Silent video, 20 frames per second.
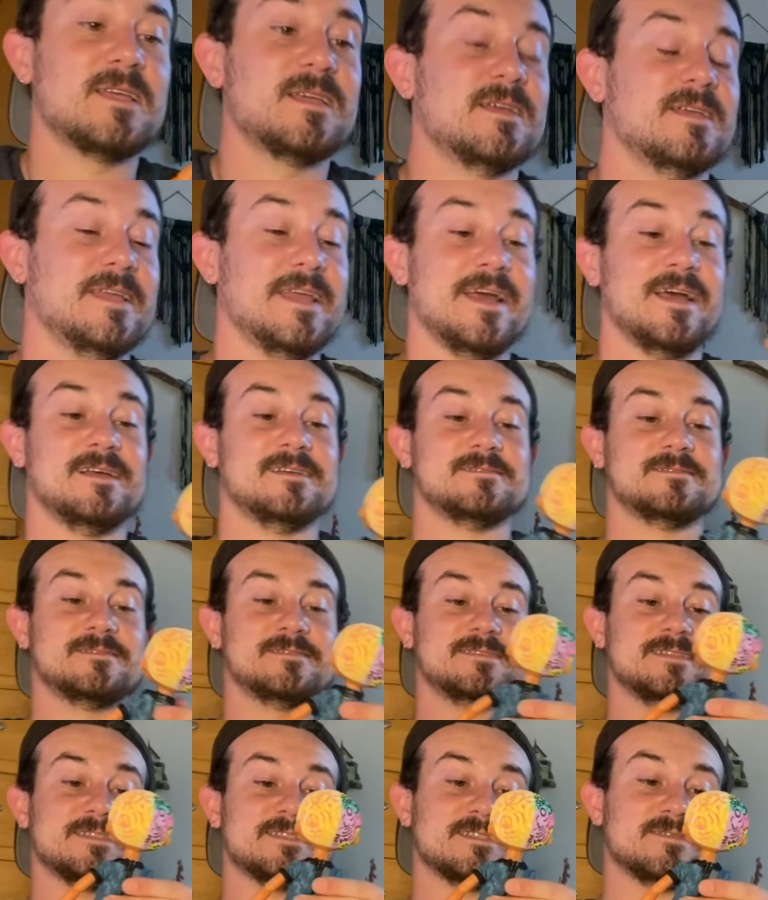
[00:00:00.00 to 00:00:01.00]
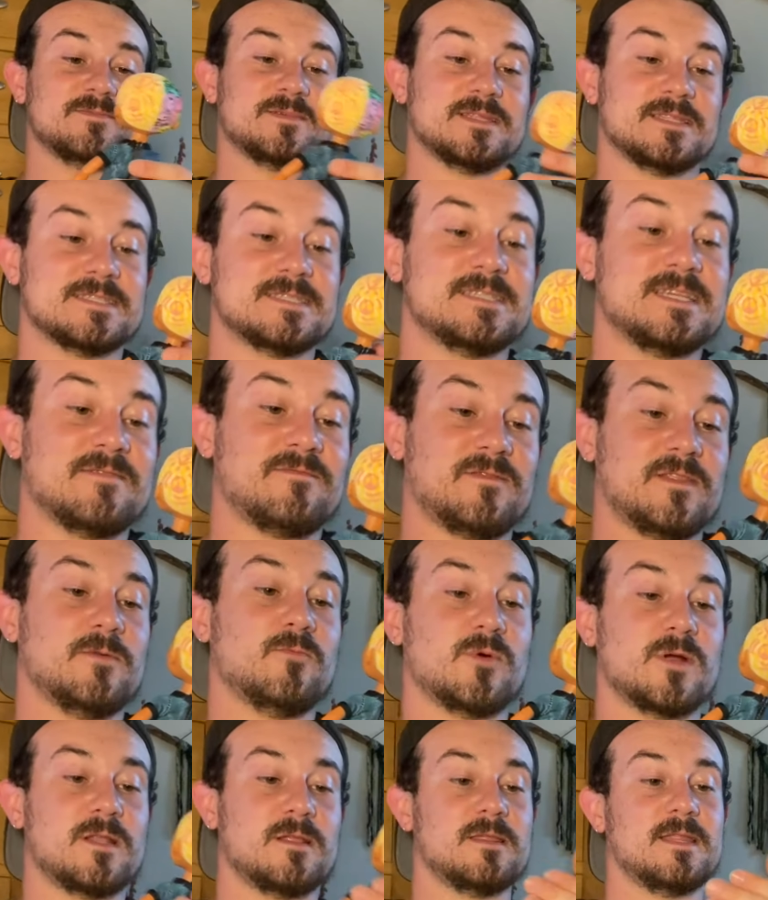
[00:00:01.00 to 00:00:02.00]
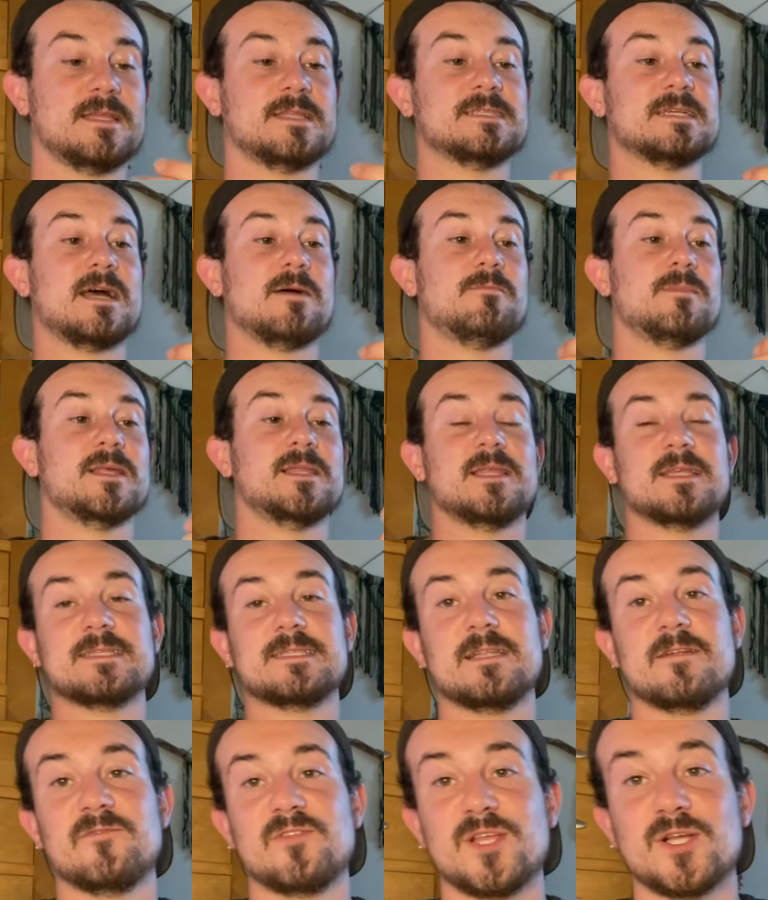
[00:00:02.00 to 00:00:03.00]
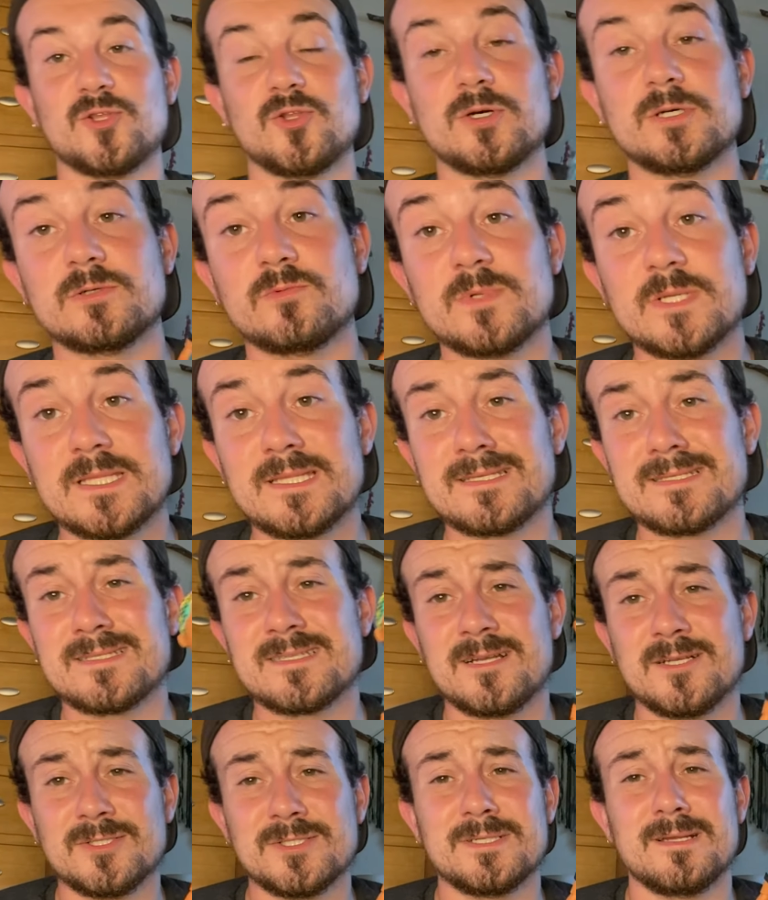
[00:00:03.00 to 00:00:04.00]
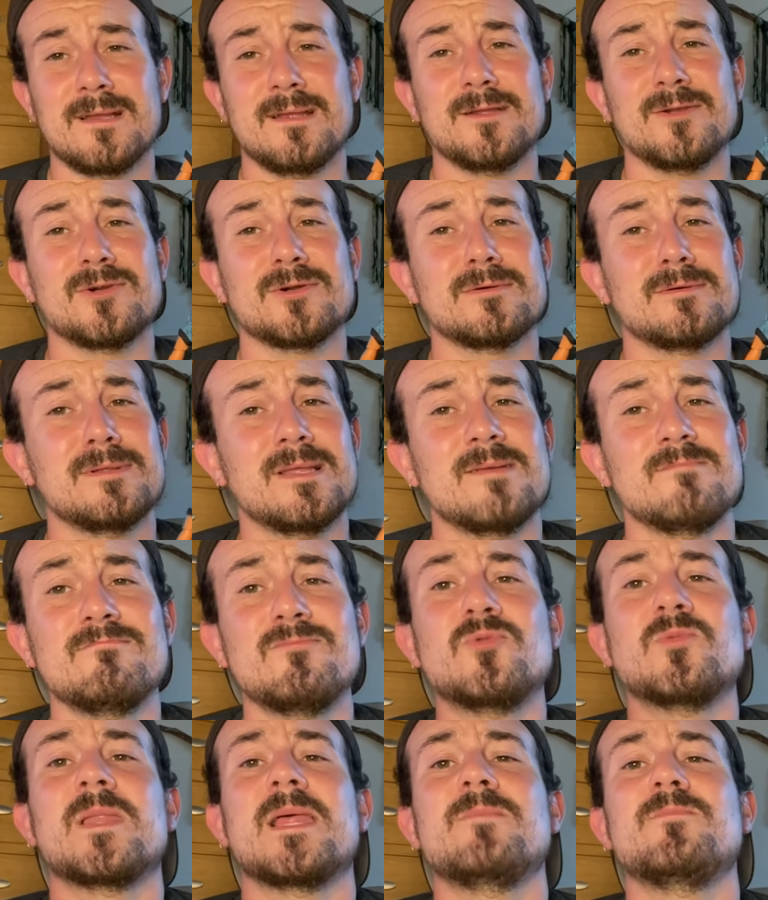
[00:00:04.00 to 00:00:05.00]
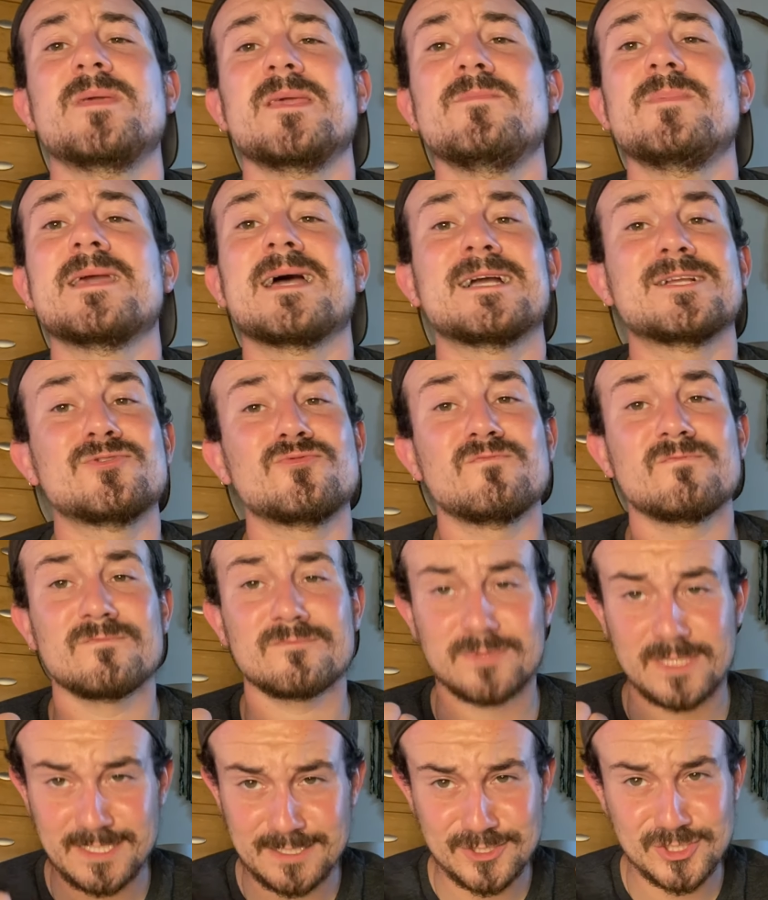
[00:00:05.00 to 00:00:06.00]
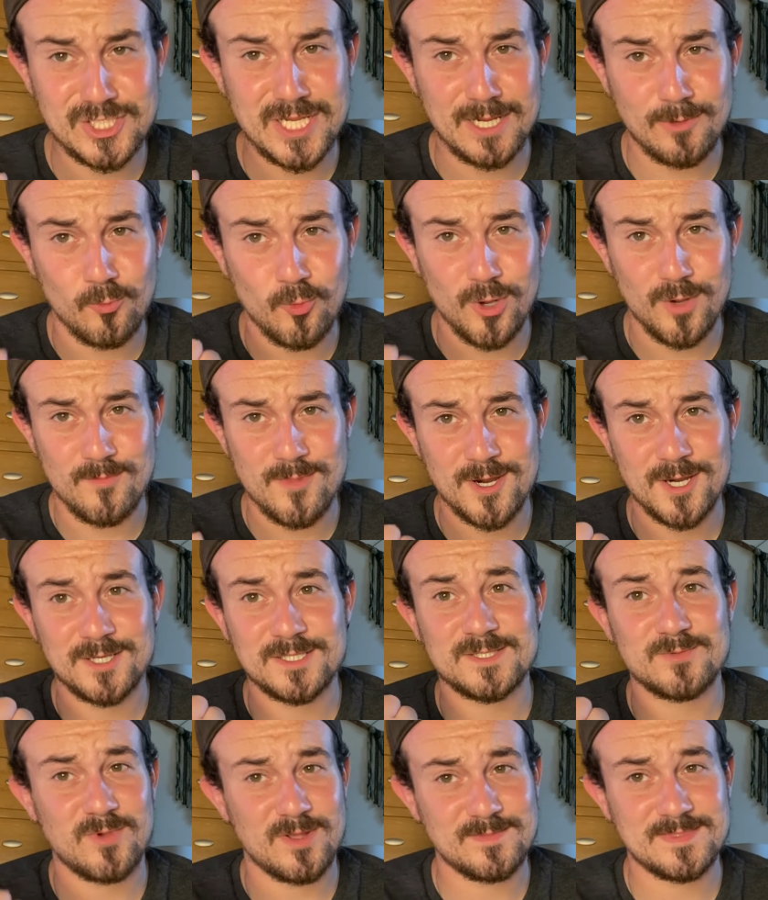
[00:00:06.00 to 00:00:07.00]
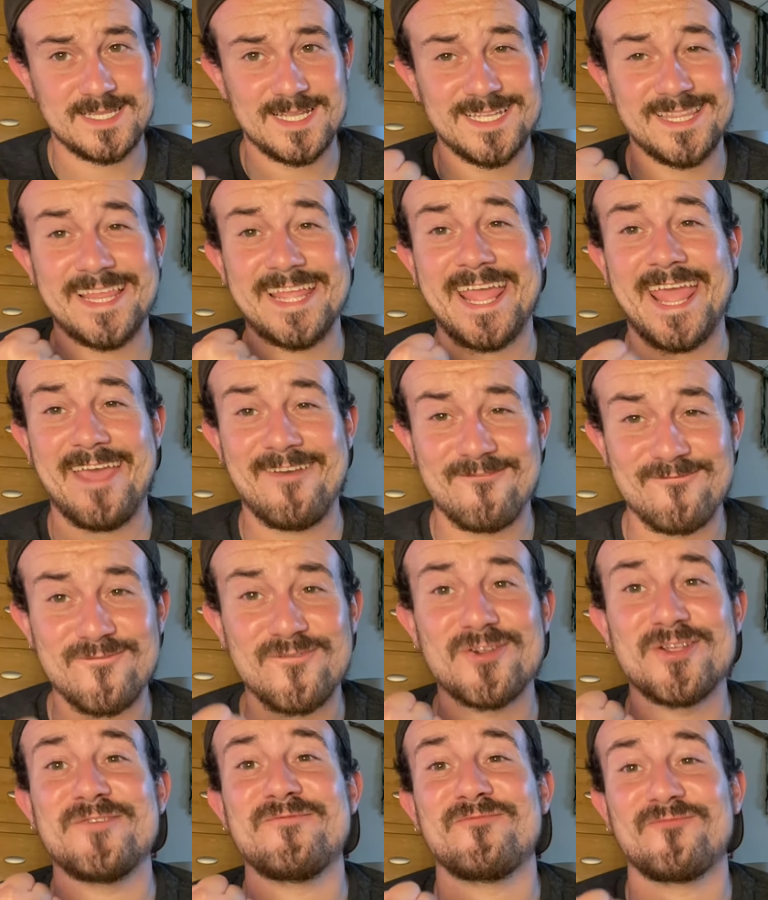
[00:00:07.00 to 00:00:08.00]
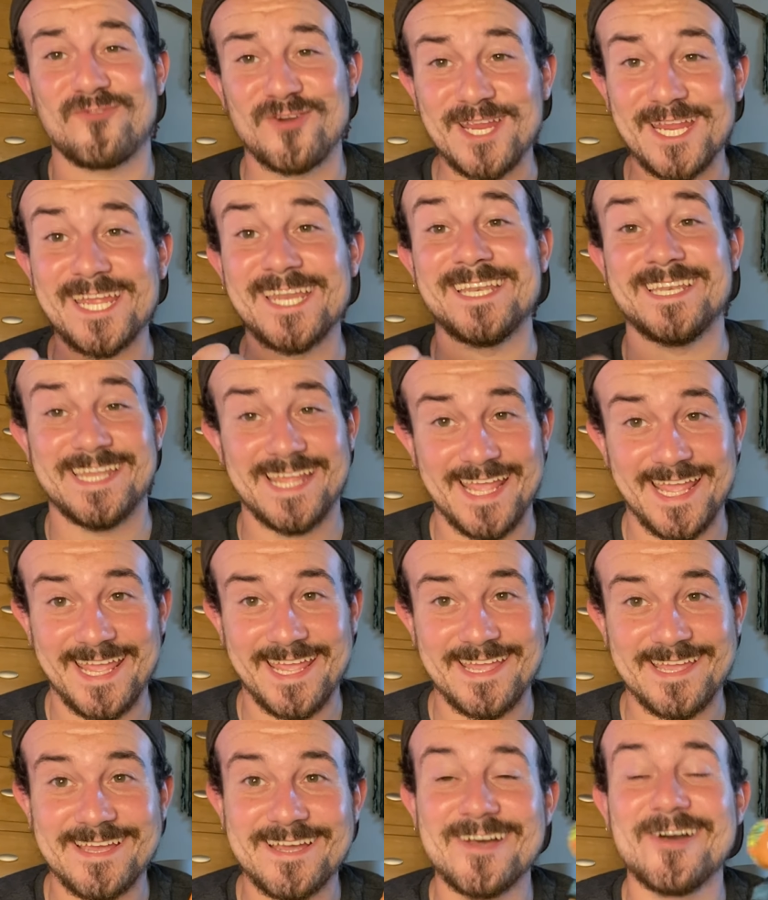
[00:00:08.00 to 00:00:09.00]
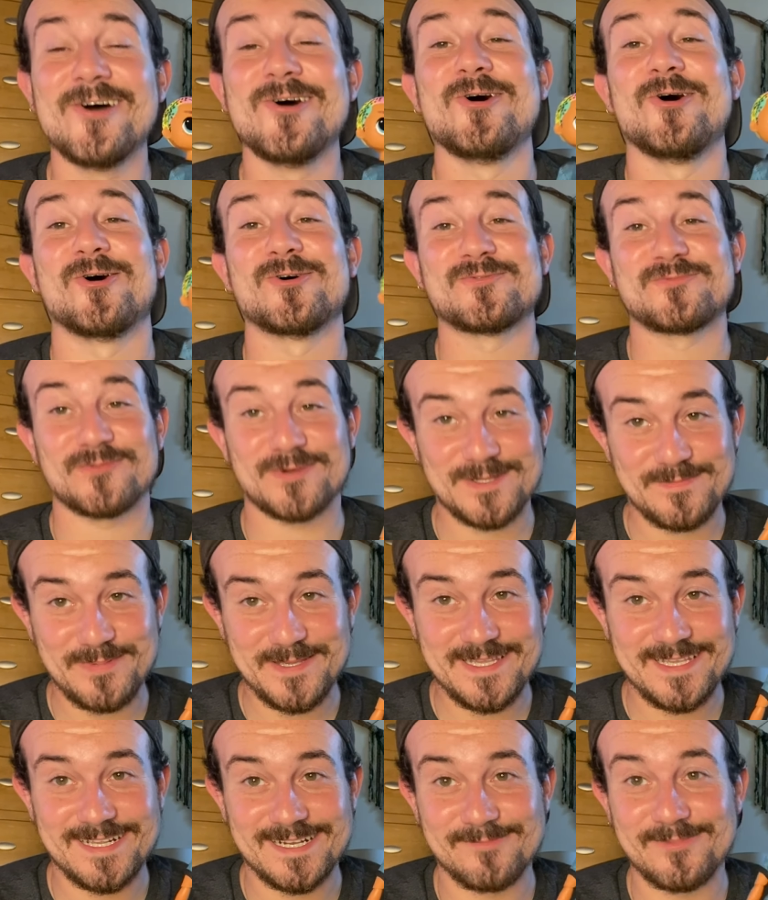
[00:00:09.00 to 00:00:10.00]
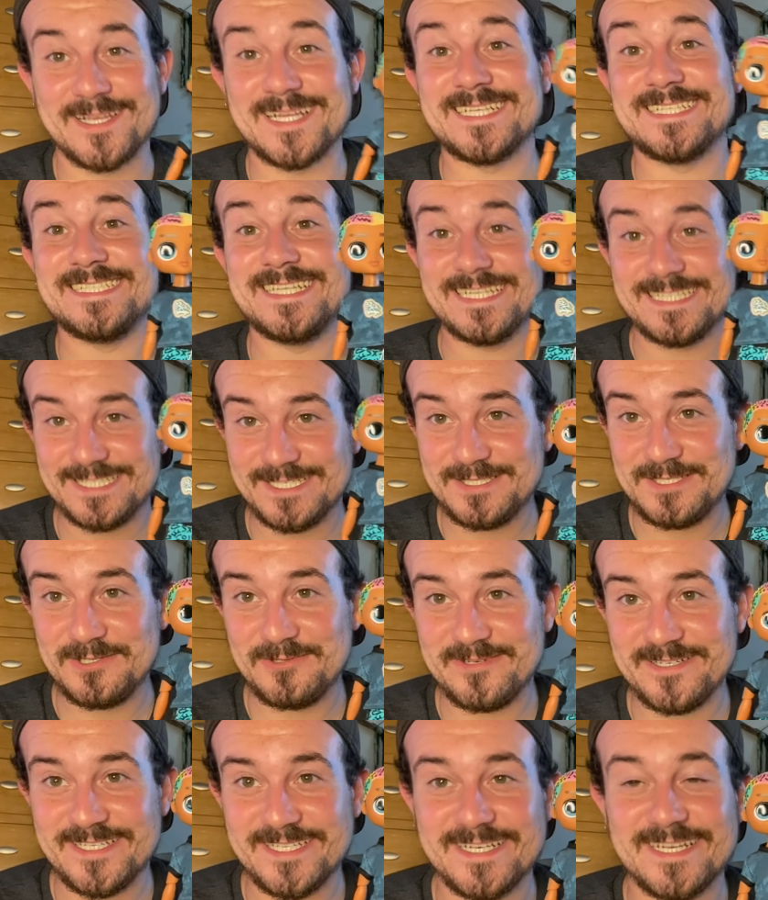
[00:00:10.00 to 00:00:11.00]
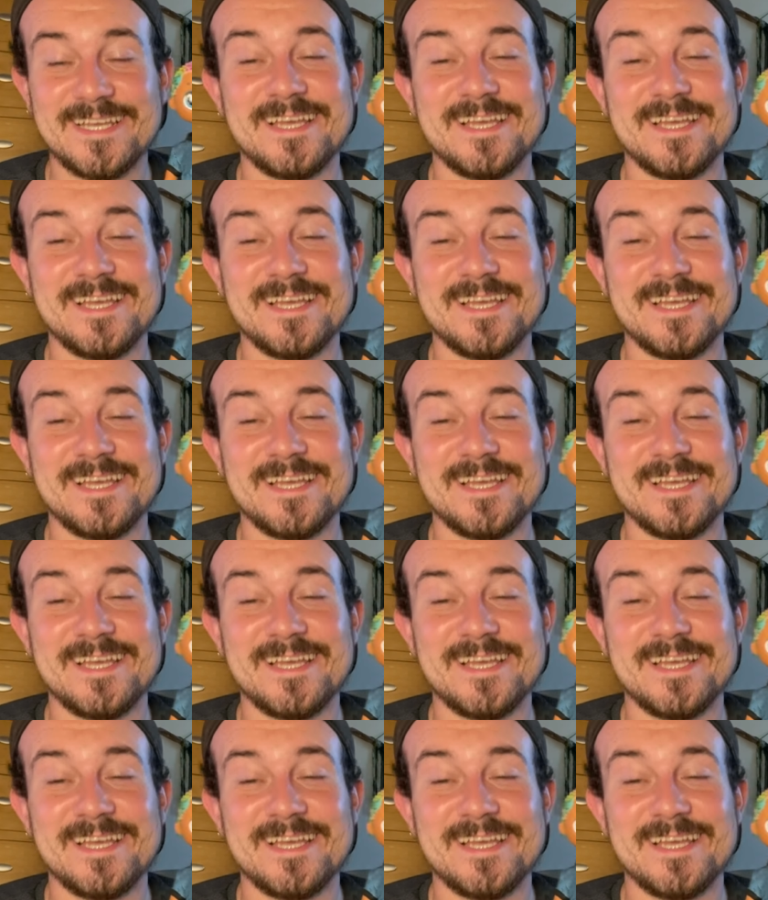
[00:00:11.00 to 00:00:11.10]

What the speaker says: Yeah, this has been definitely one on like top of my list and everything, along with Sunshine Girl and Moonlight Baby. I like check Walmart's website like every freaking day on repeat. I'm like addicted to it.